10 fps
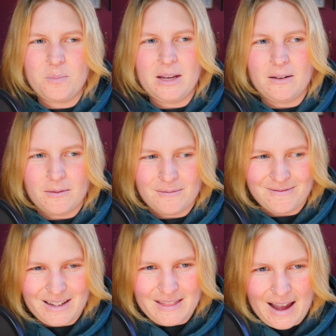being
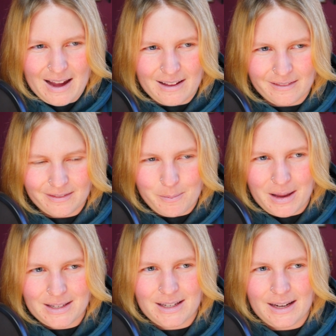in that
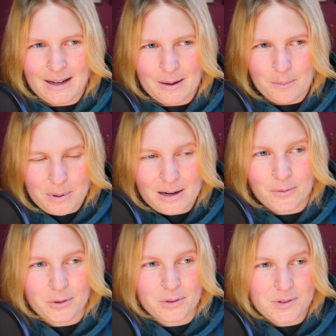lamenting,
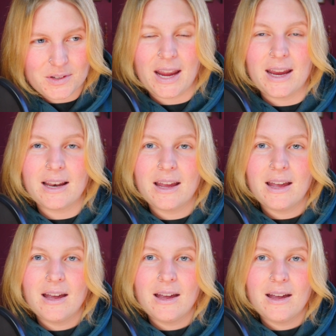pitiful state.
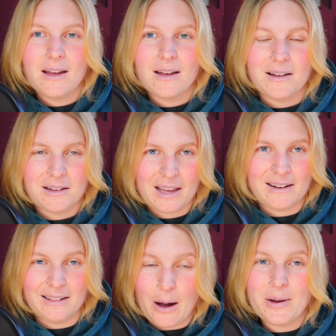
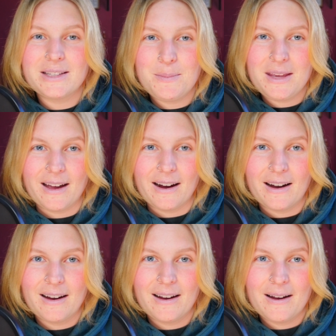Again, allowing it to be
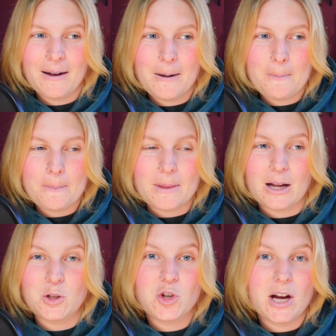there.
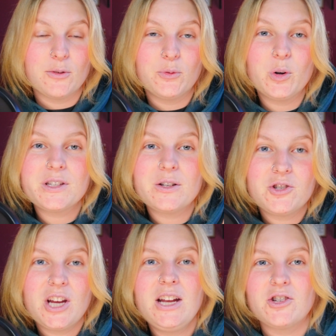Not trying to force it
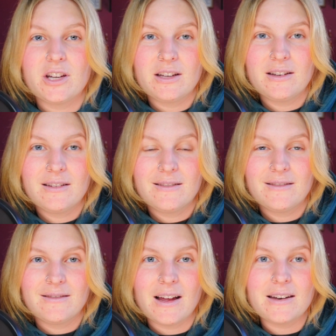or change it.
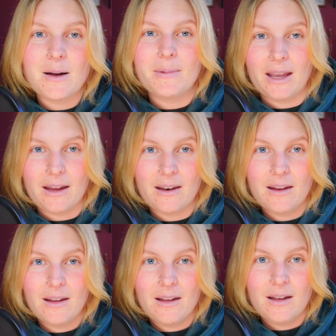Not numbing it.
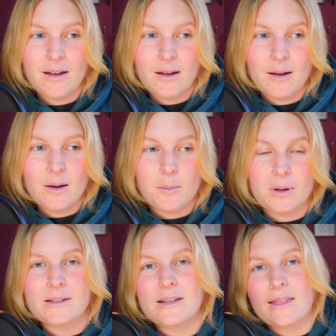
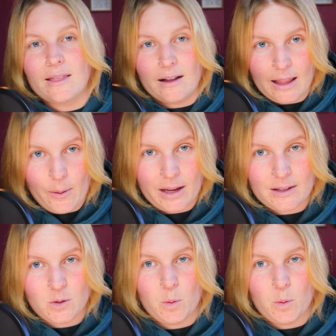But instead allowing it